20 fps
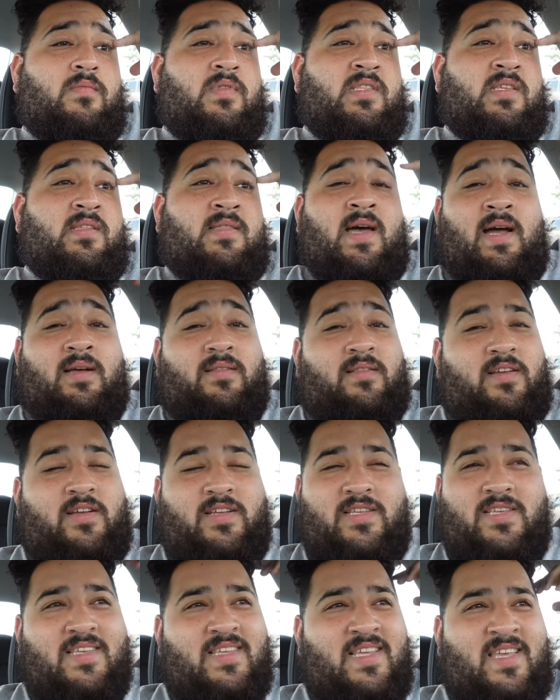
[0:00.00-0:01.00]
The
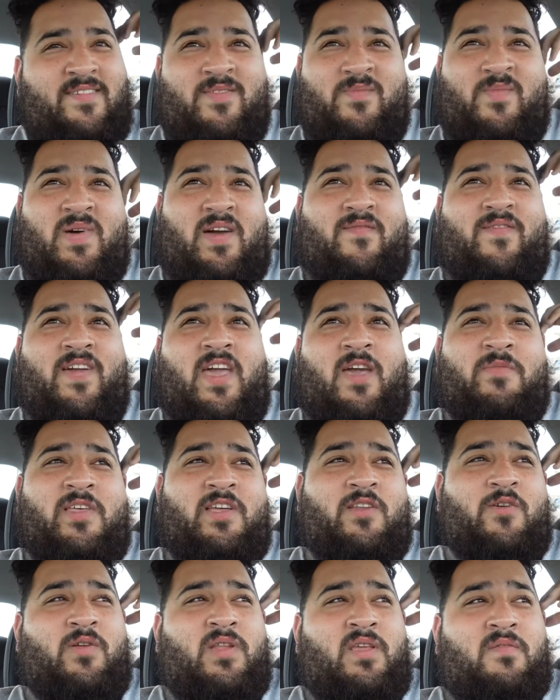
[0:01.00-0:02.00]
doctors, even my
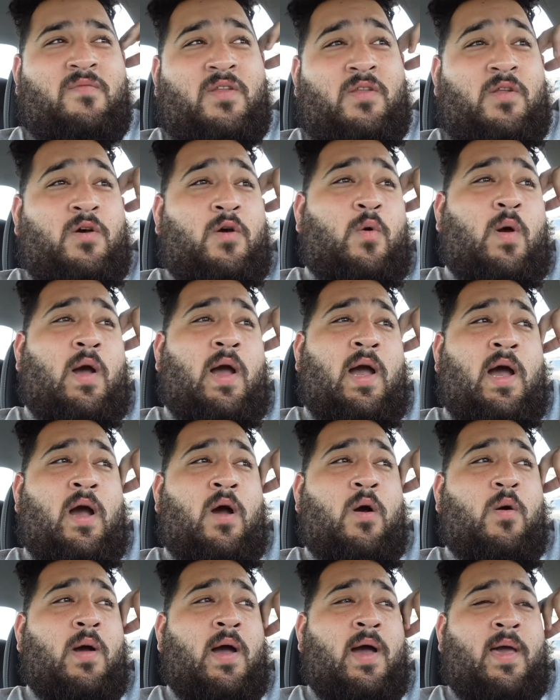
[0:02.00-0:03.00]
family, don't even know
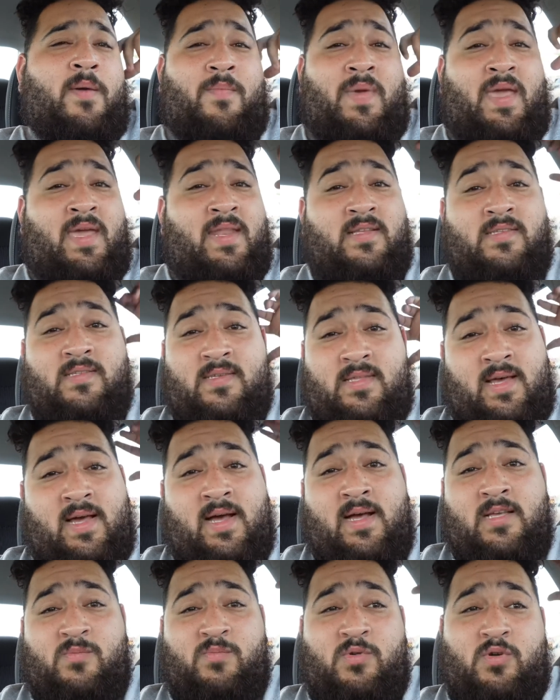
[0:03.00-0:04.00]
how I made it to the
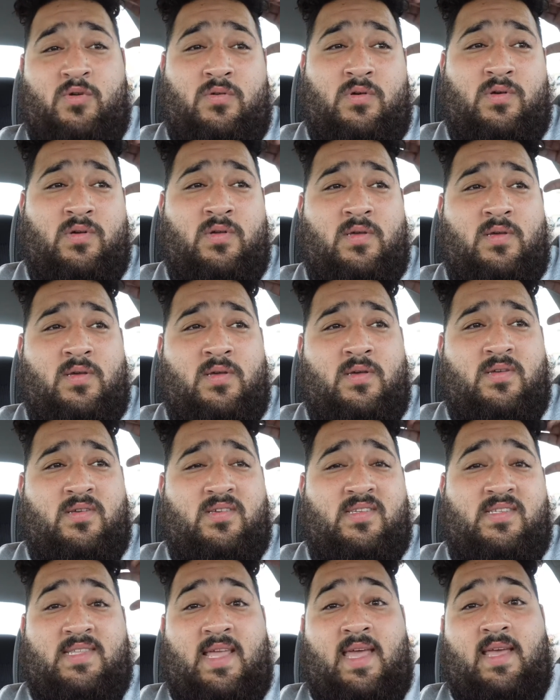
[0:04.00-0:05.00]
hospital
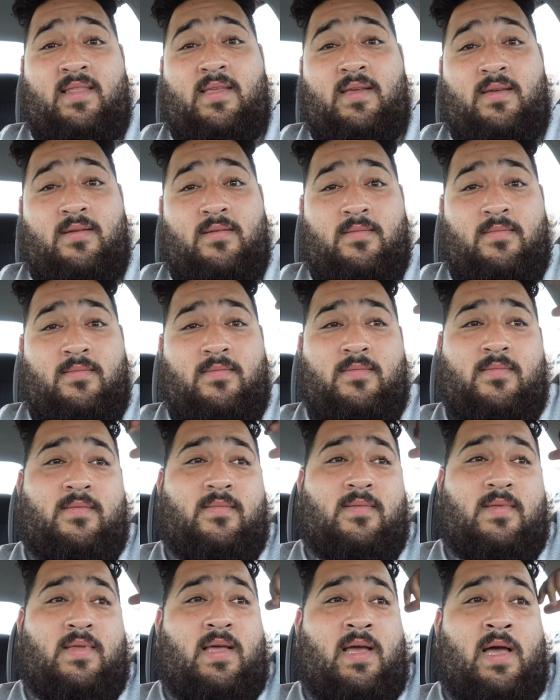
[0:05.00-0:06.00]
standing,
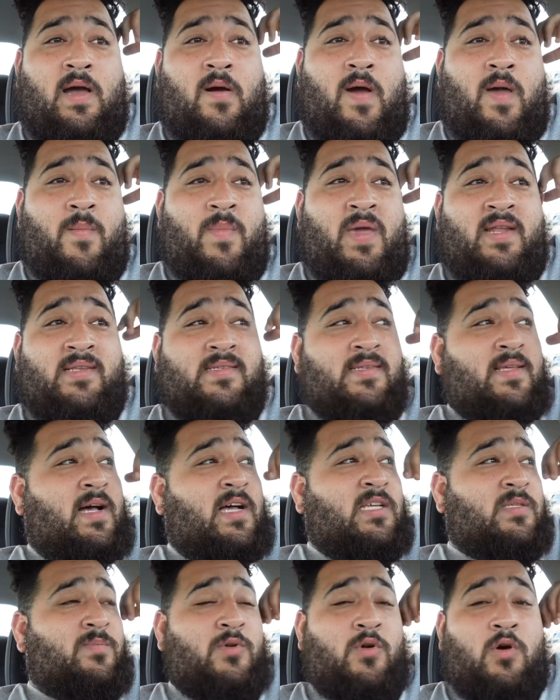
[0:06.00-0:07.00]
how I made it to the
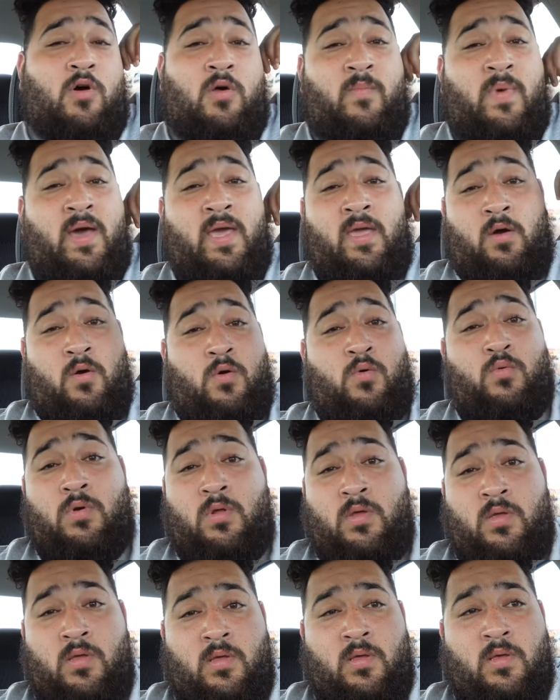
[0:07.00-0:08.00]
hospital on my own,
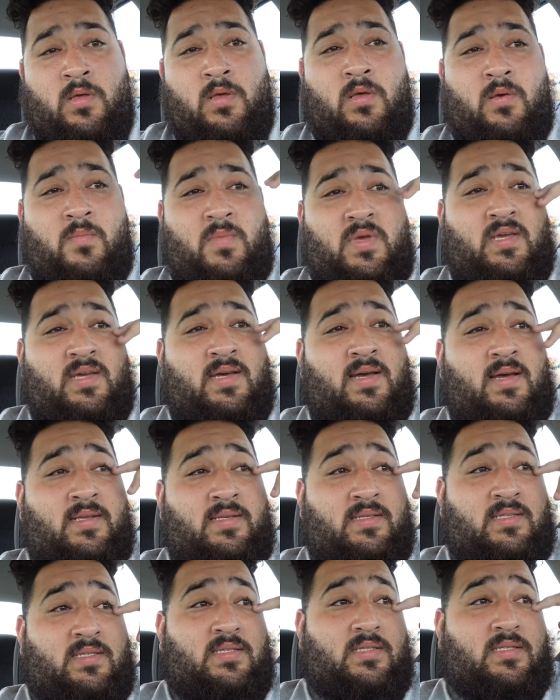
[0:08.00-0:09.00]

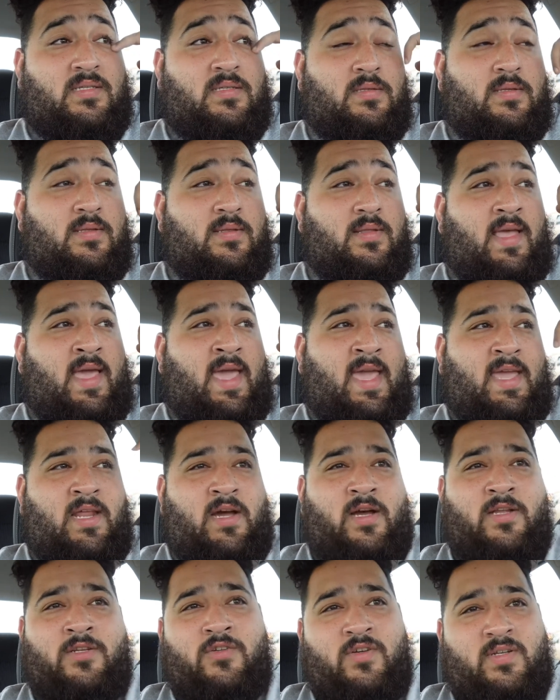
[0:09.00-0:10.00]
because
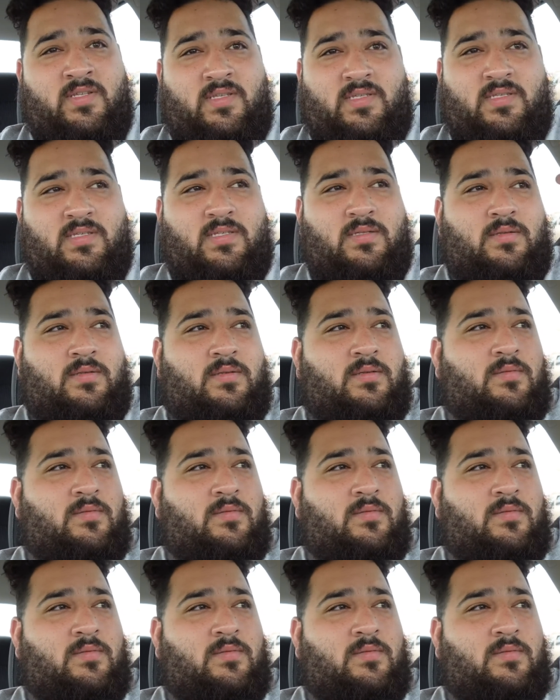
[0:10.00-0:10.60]
800s,